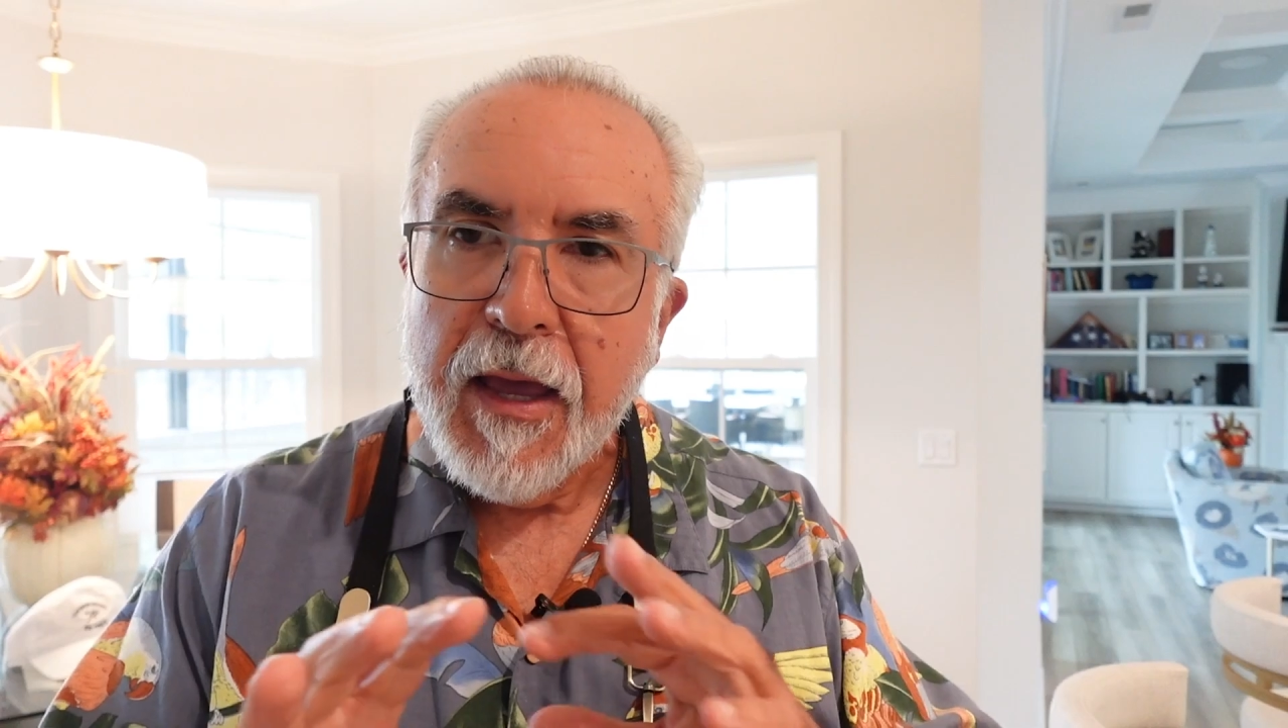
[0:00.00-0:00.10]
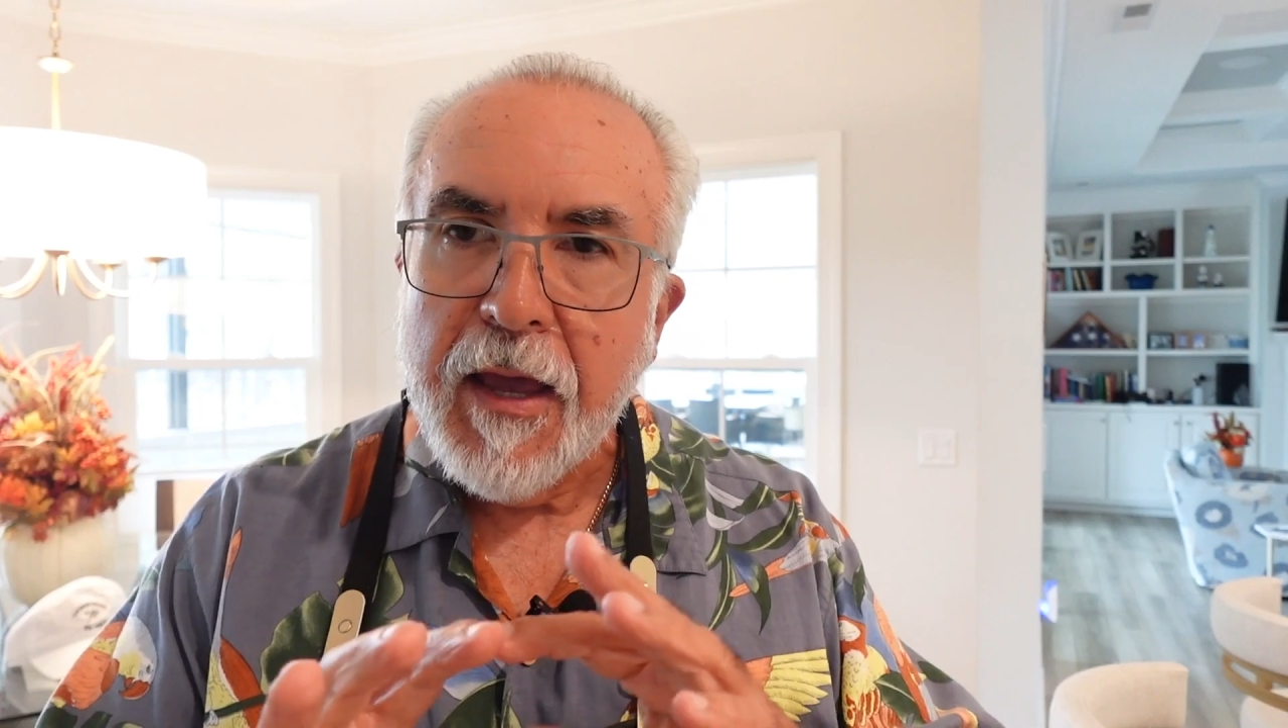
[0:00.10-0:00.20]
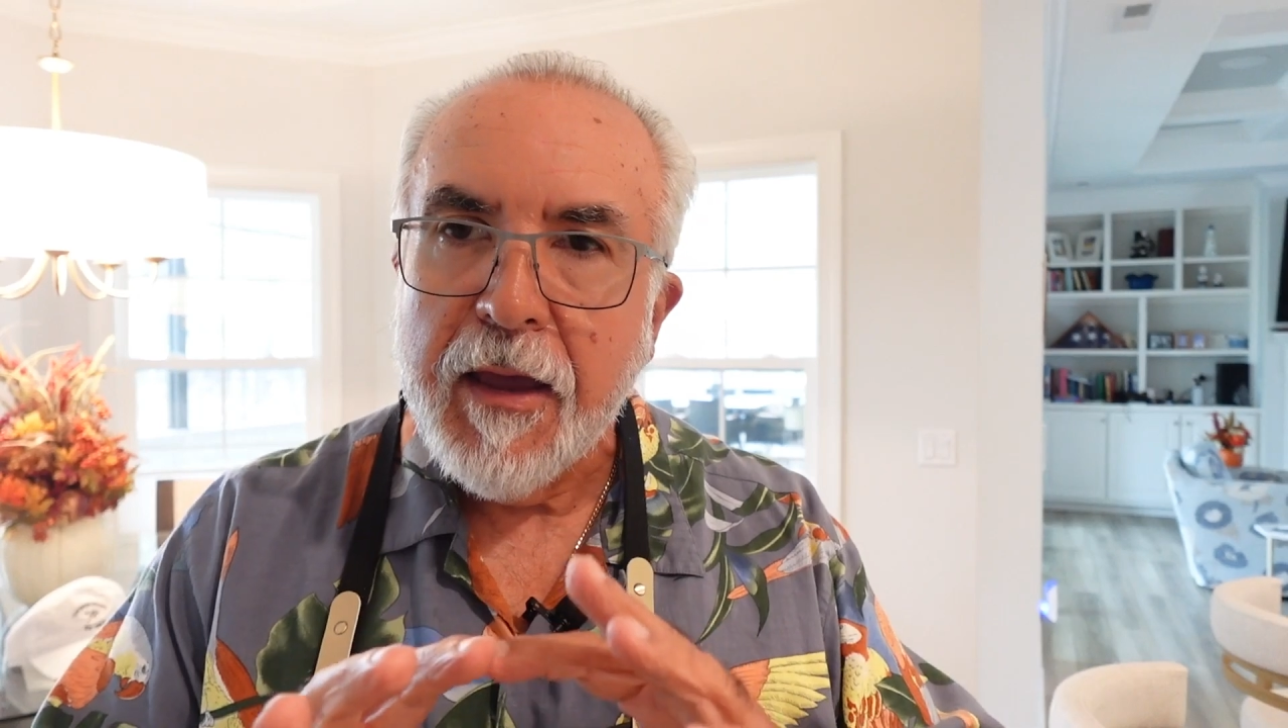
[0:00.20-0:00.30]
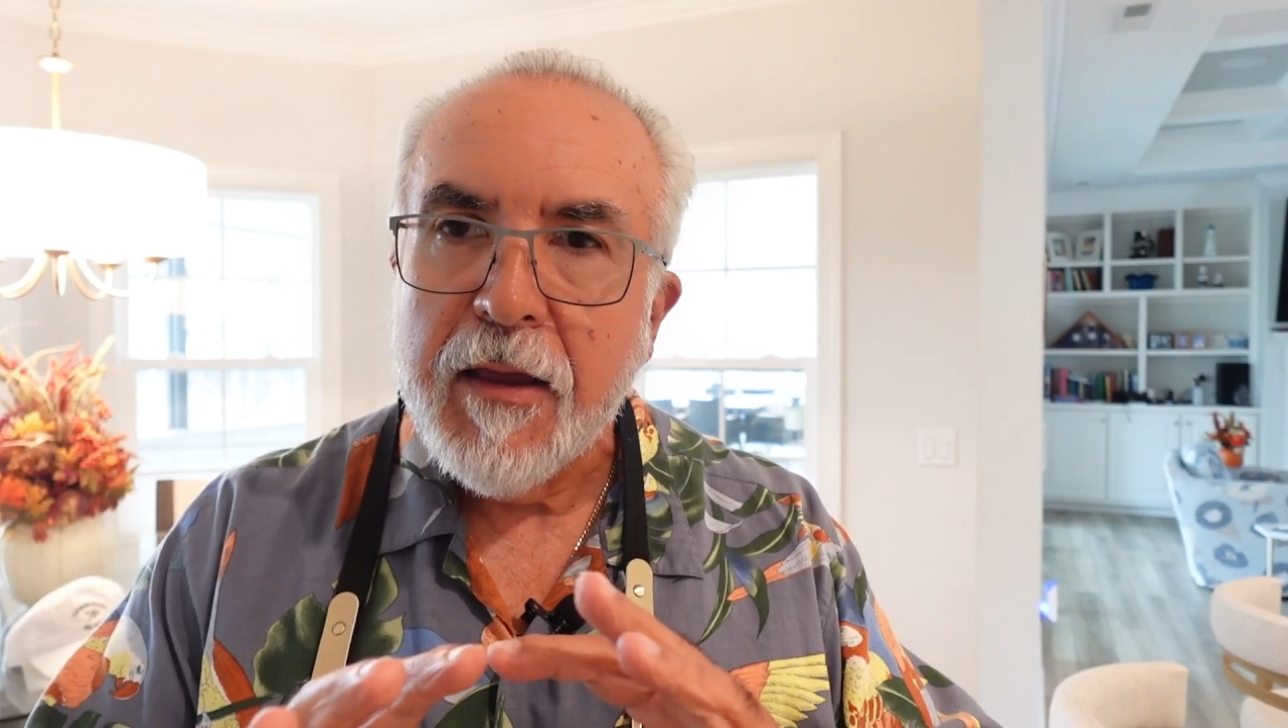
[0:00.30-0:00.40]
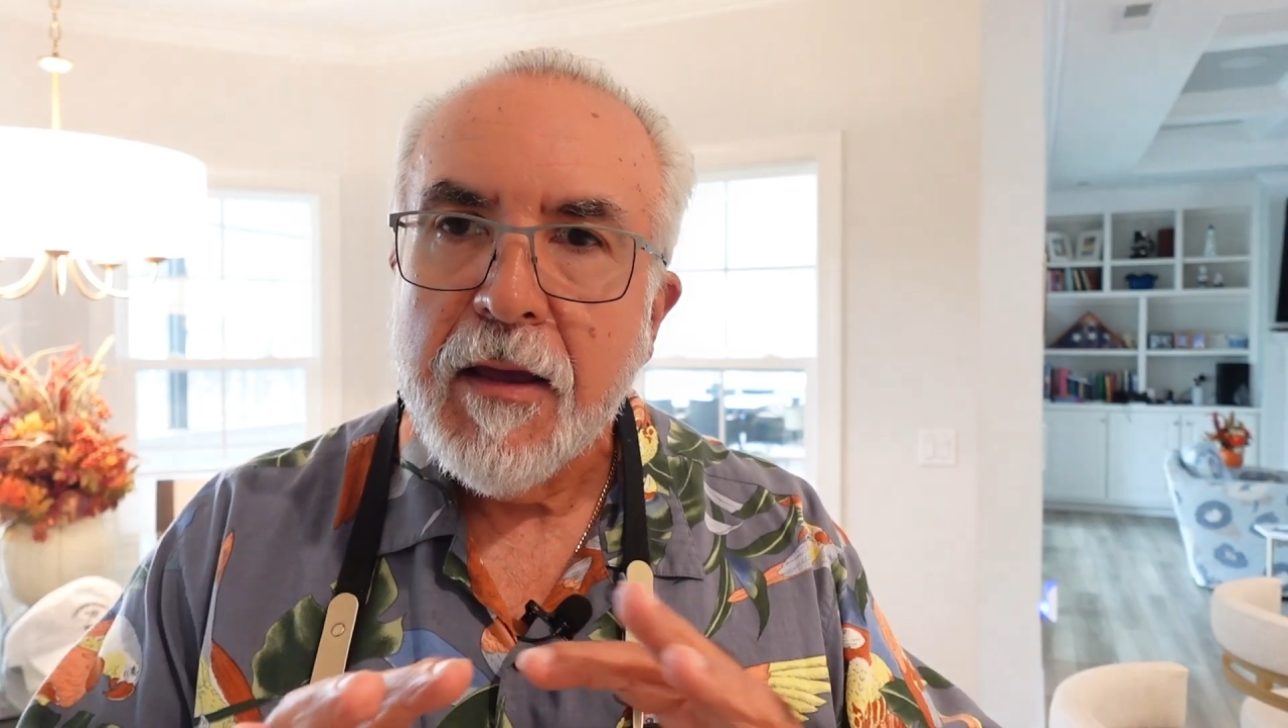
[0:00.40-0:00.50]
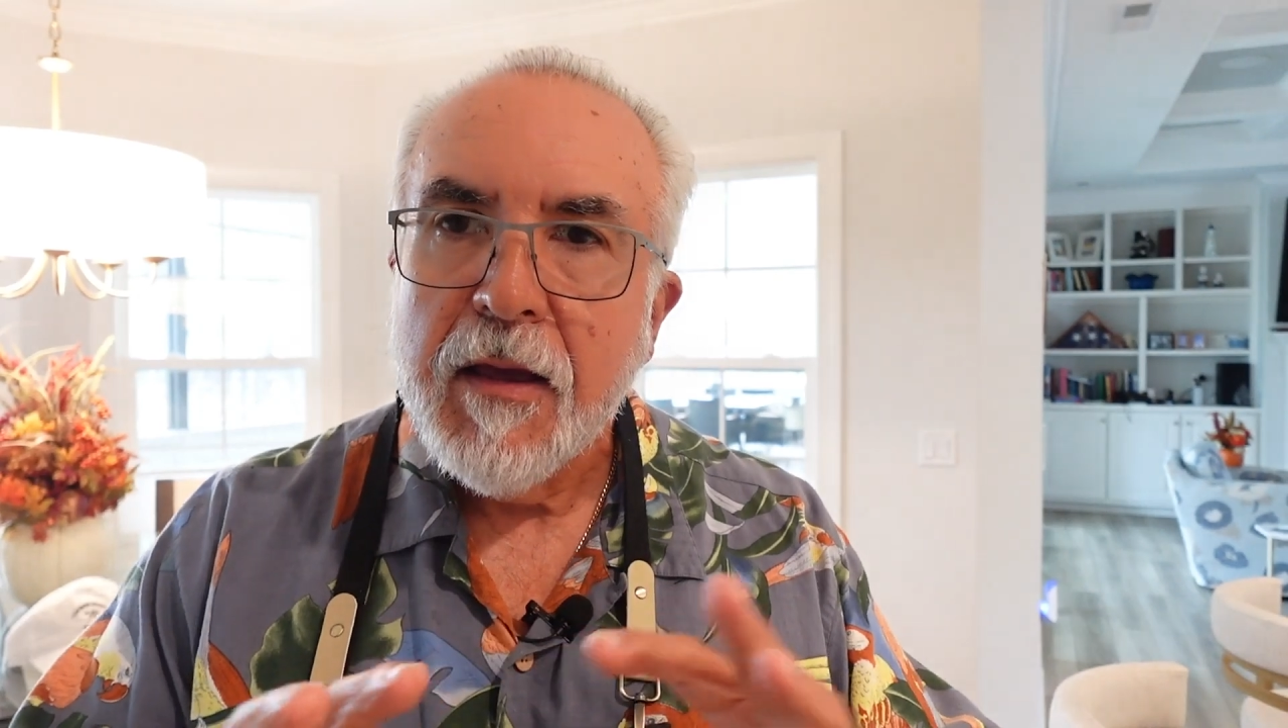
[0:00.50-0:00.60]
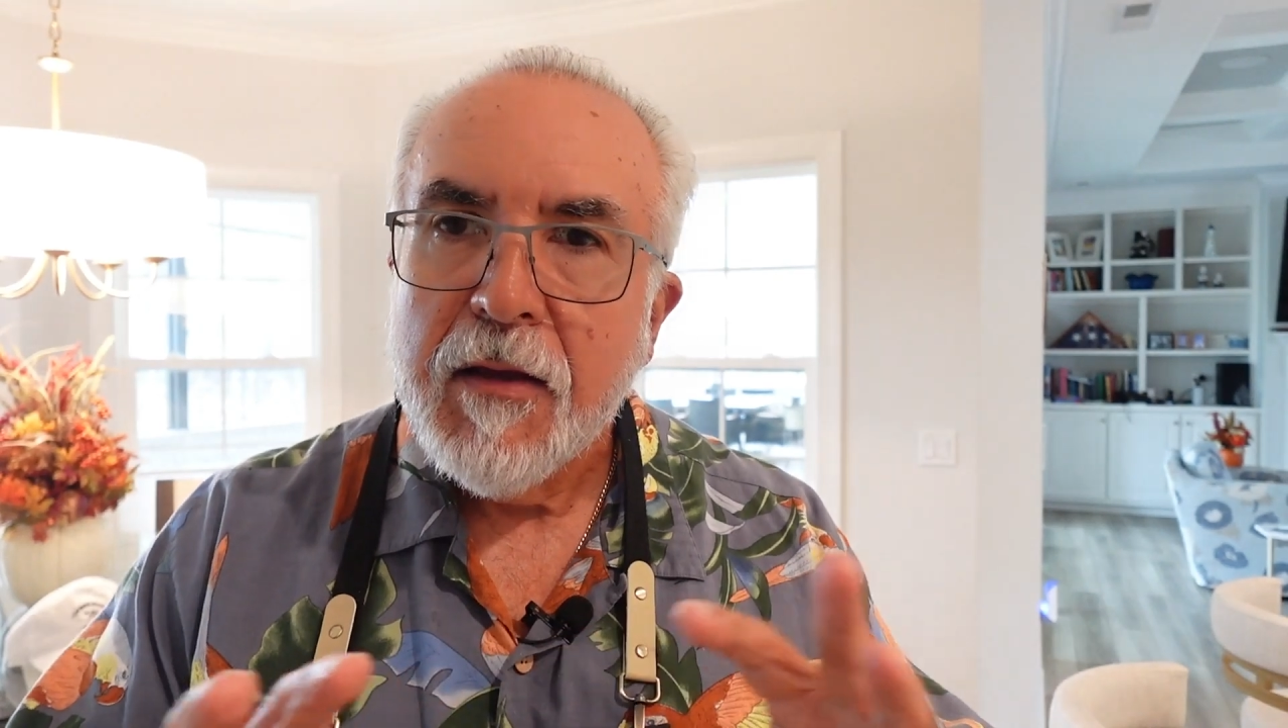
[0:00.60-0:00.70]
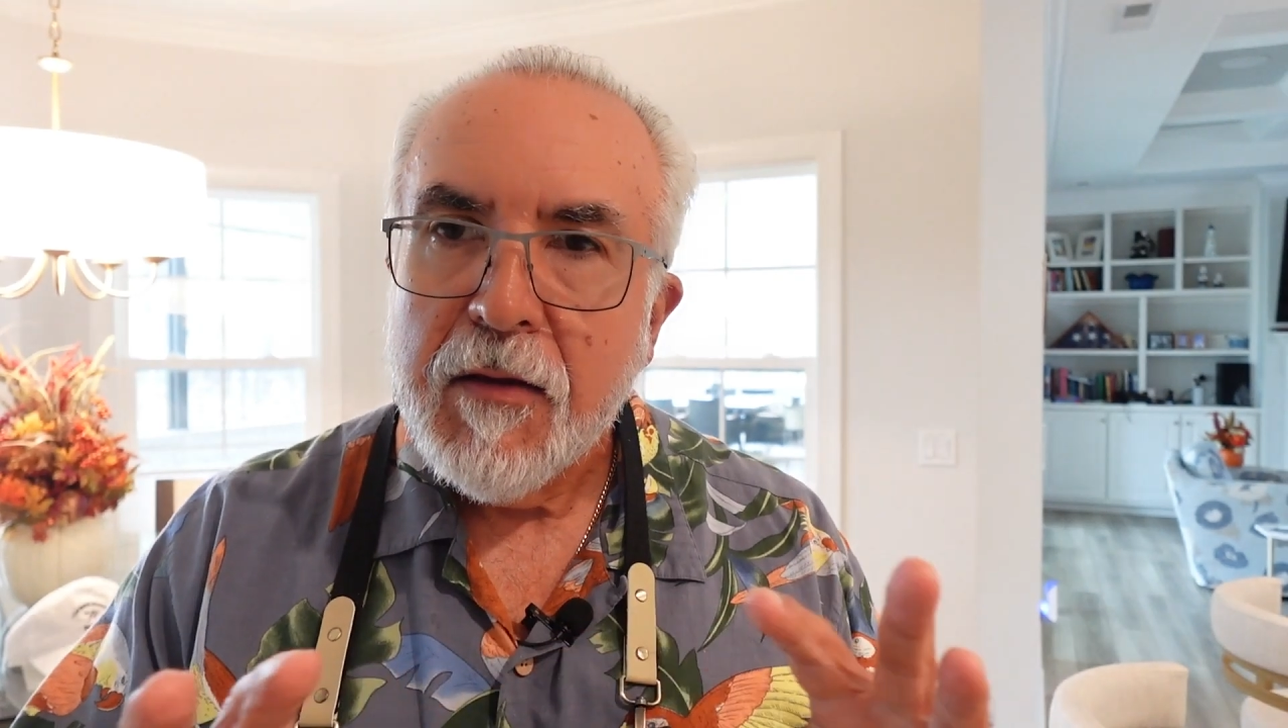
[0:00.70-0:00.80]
a